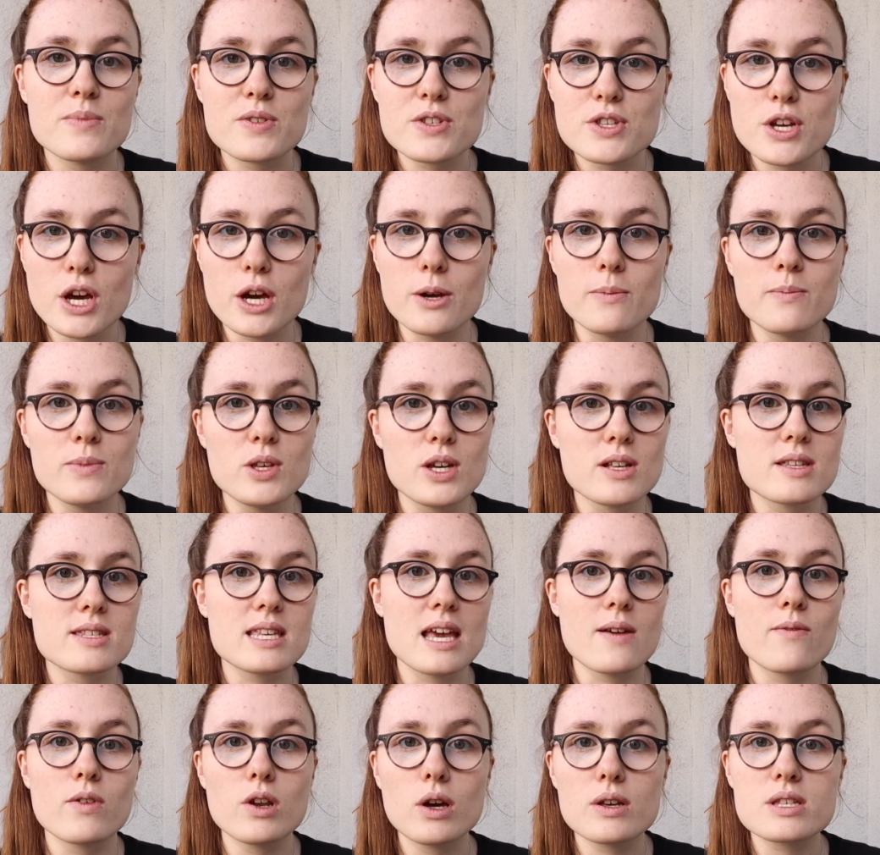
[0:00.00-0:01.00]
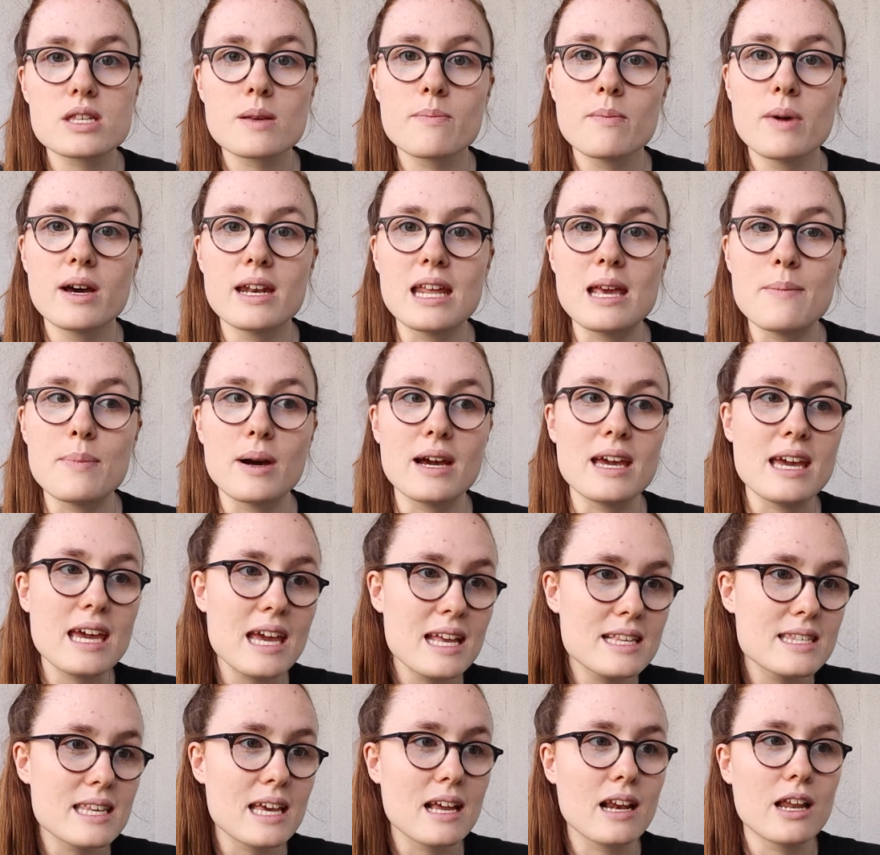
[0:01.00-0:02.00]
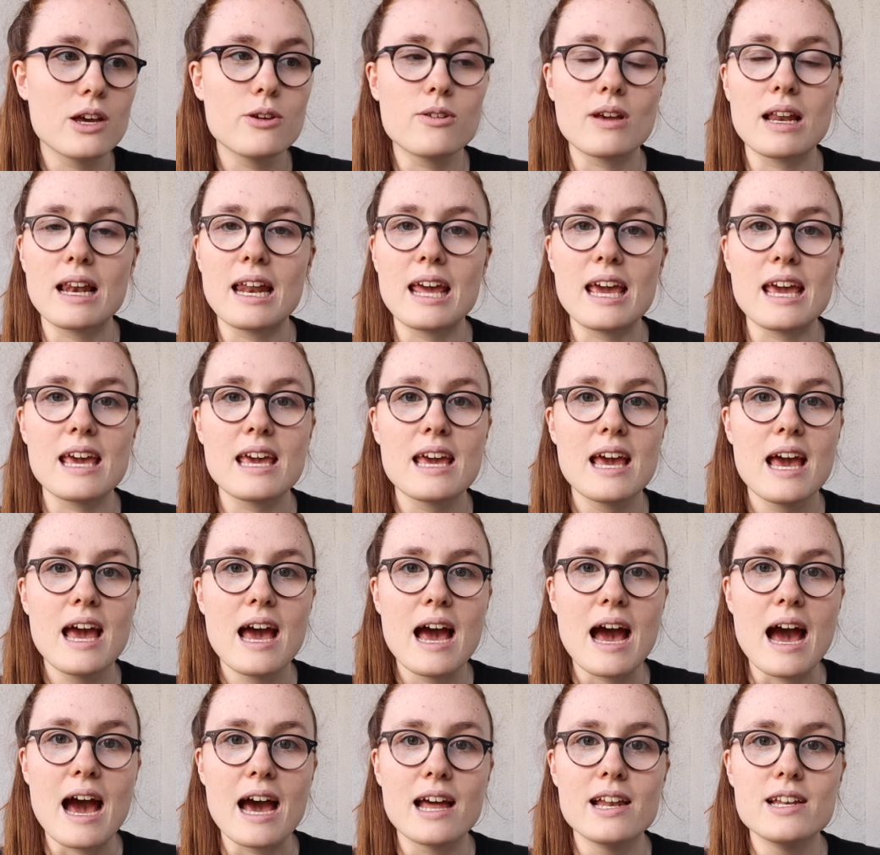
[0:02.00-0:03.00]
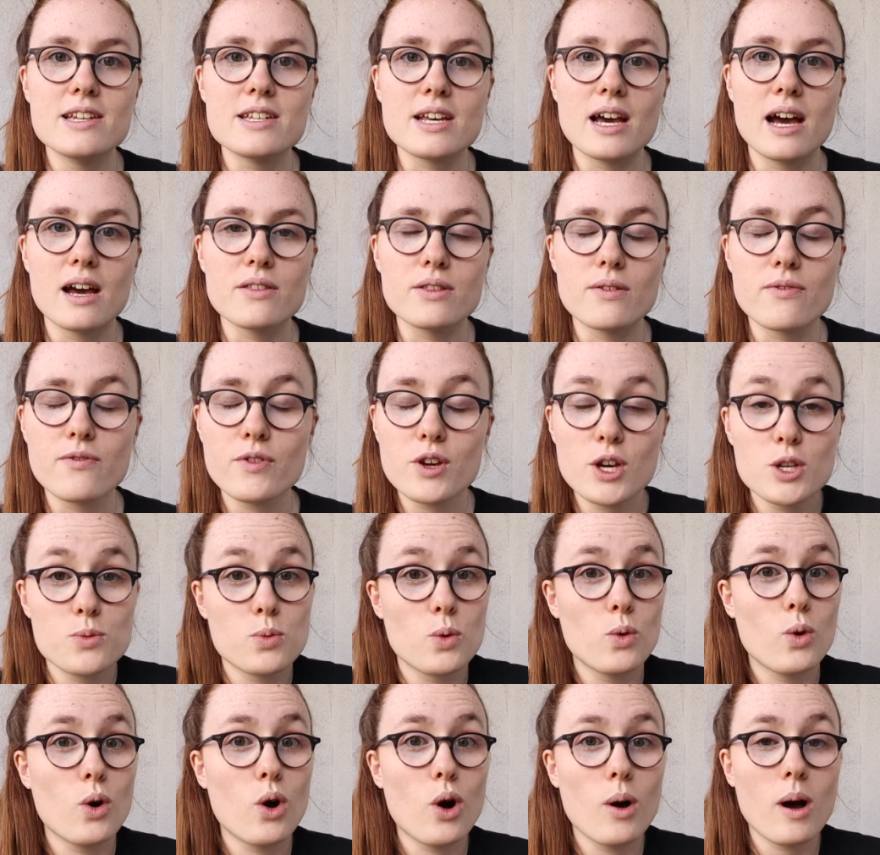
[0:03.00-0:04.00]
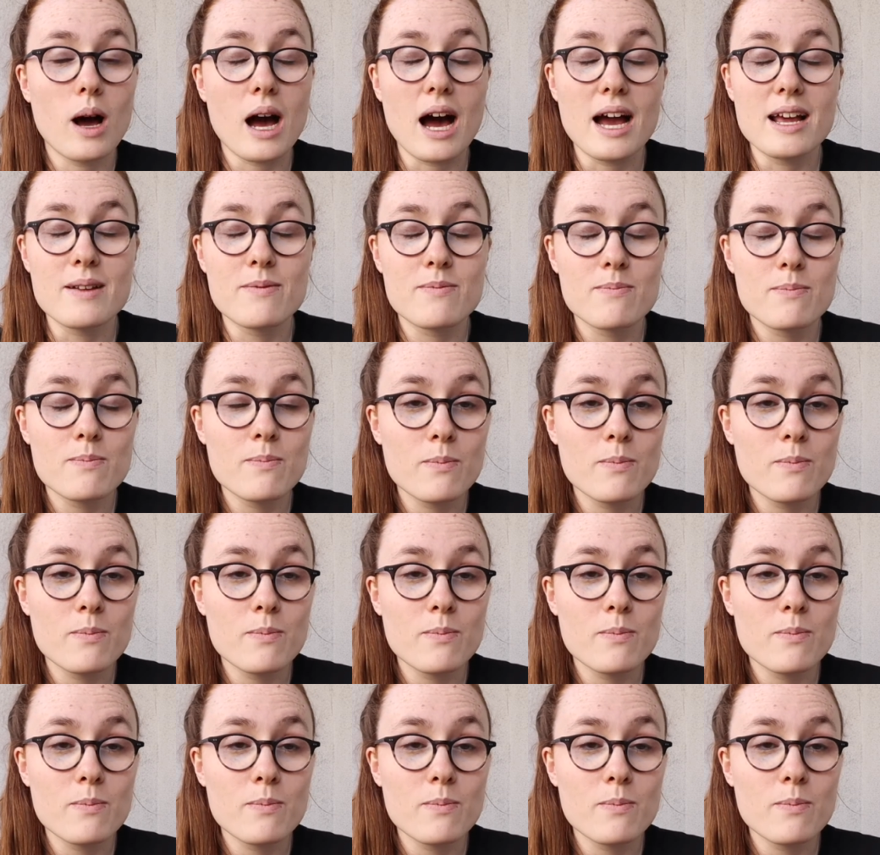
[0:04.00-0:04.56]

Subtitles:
So you can save lots of money by eating locally, and the food will, I